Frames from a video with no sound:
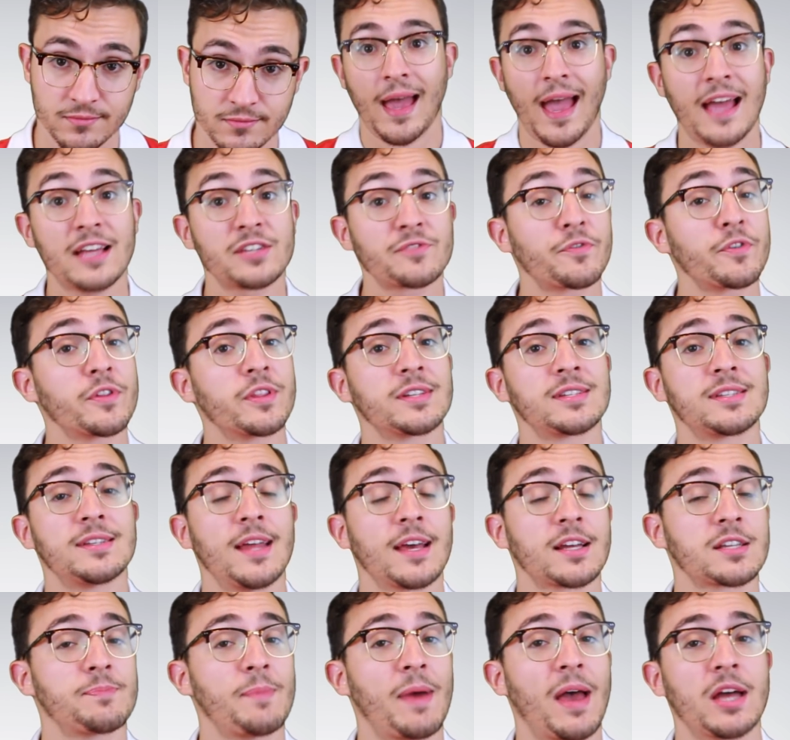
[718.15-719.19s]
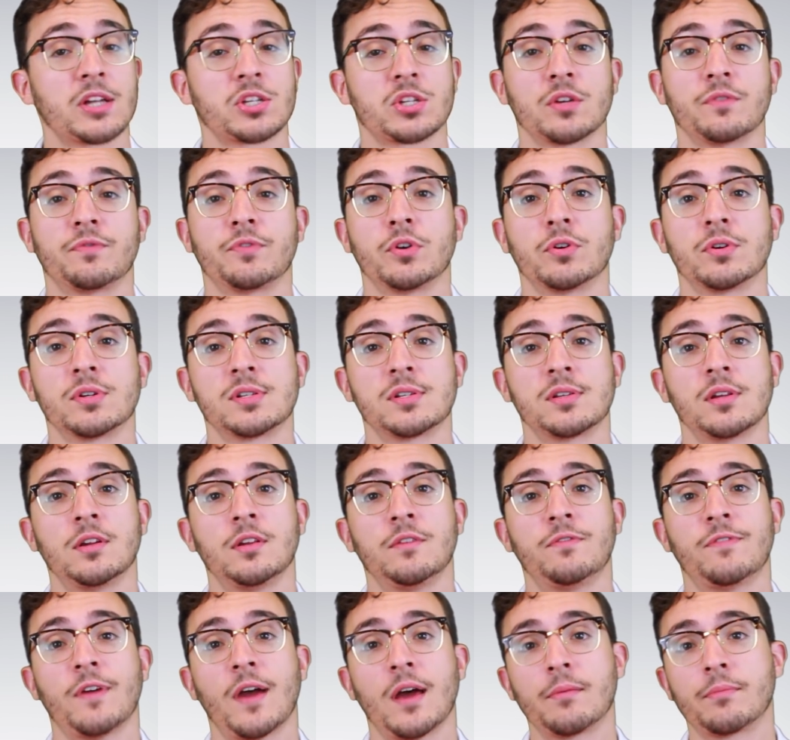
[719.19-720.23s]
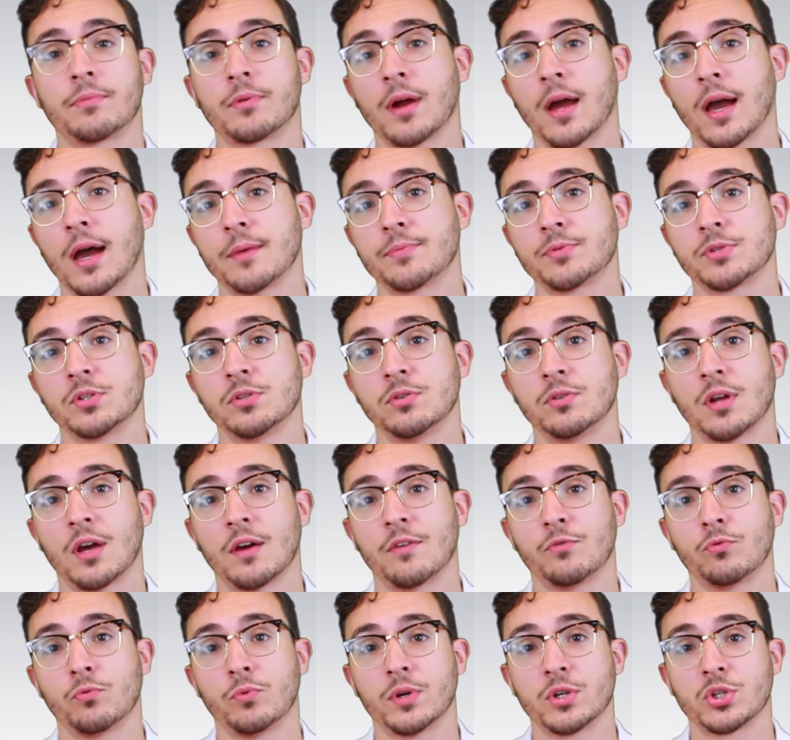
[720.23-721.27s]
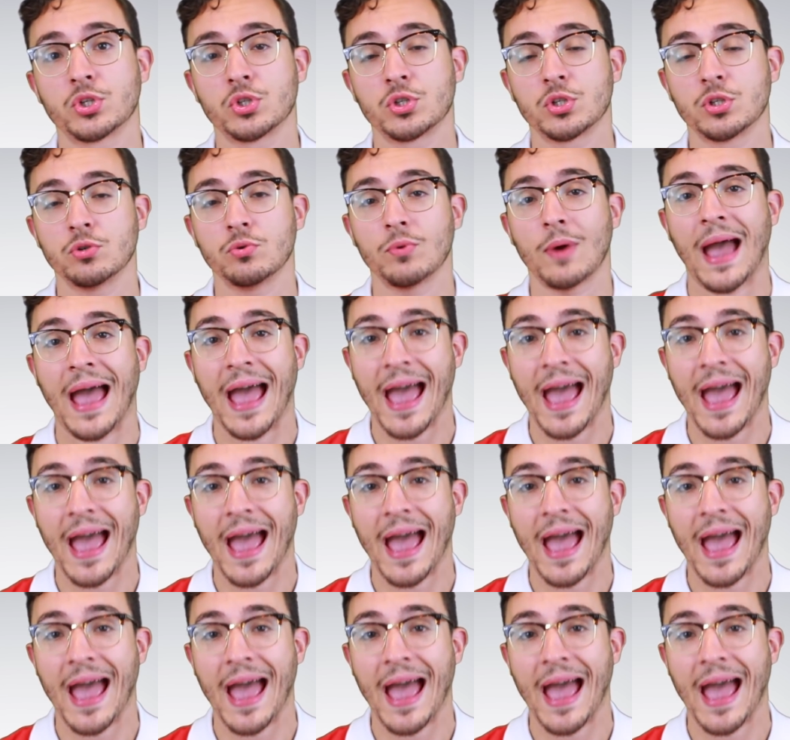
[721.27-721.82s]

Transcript: As for this next match, if you're a City fan, perhaps you'd have wished you